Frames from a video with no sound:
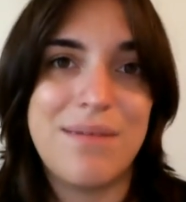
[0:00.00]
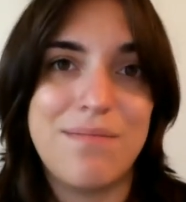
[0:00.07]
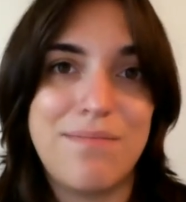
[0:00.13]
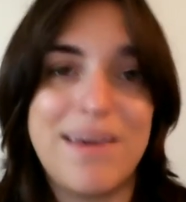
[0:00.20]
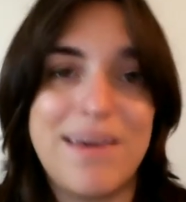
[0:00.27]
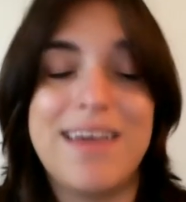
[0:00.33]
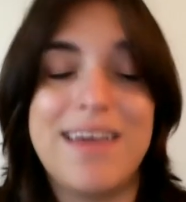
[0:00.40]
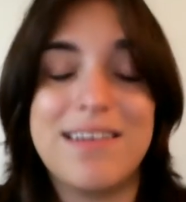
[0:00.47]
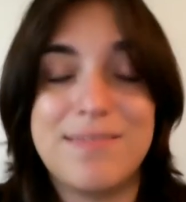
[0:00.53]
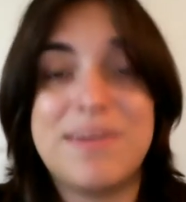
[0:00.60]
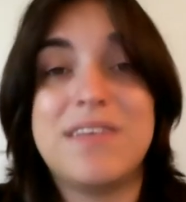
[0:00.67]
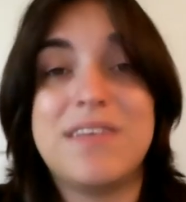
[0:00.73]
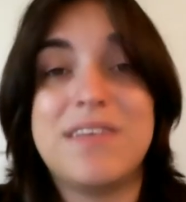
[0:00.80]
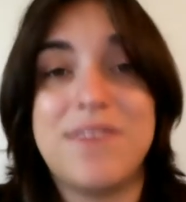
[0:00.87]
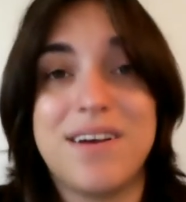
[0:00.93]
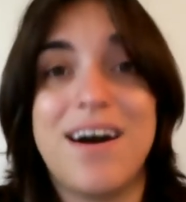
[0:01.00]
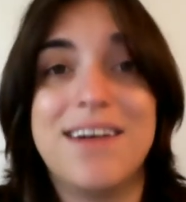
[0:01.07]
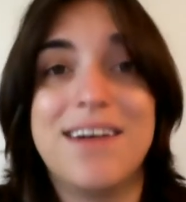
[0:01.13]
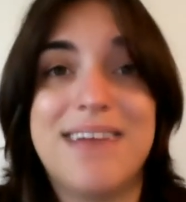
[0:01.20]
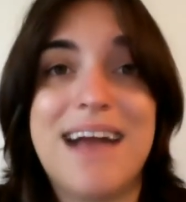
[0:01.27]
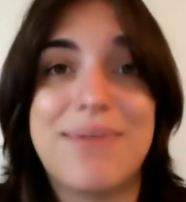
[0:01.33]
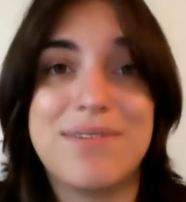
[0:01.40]
making specific
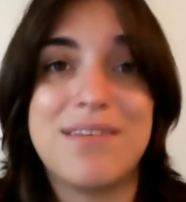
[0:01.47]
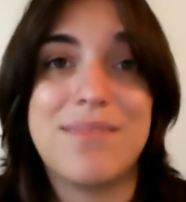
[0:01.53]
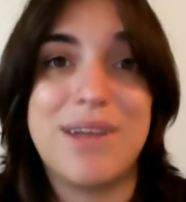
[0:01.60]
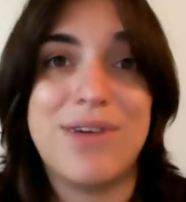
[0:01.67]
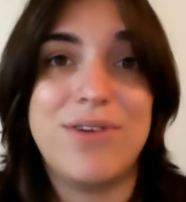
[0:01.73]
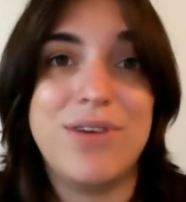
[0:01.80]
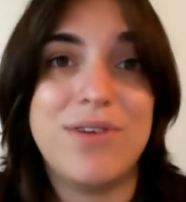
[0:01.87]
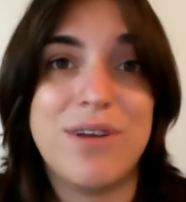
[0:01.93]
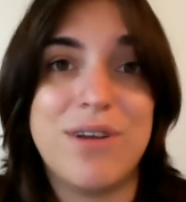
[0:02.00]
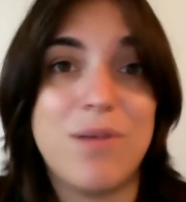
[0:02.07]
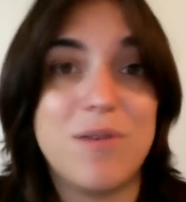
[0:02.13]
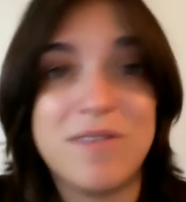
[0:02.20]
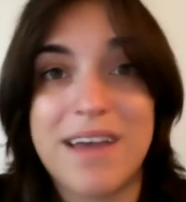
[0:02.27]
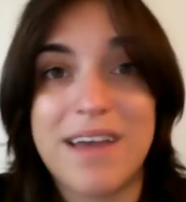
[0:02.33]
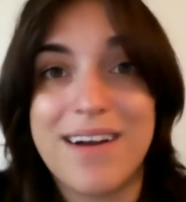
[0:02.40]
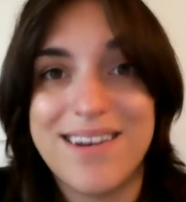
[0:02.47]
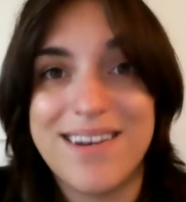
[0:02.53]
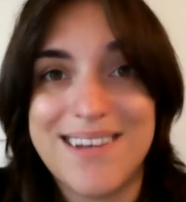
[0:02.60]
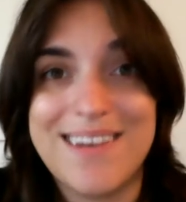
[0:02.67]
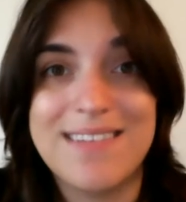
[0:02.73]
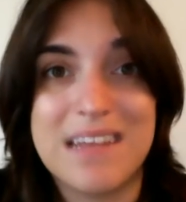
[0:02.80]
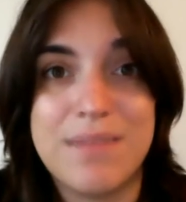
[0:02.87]
contact with somebody who you can almost
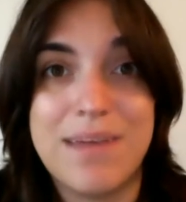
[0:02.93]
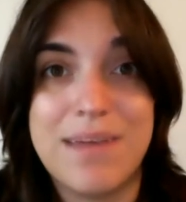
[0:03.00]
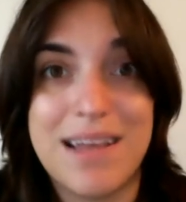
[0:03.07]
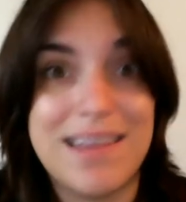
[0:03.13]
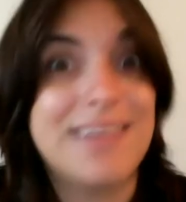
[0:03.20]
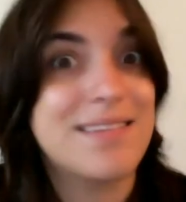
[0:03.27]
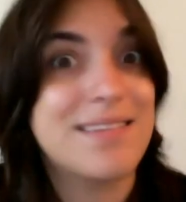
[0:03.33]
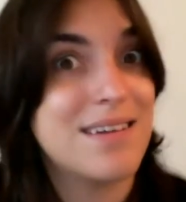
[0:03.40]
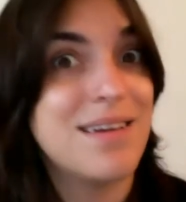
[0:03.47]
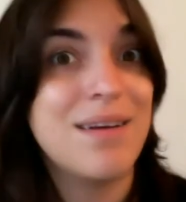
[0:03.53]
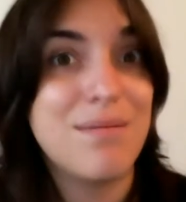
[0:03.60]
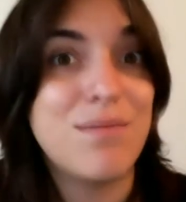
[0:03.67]
guarantee is going to be at least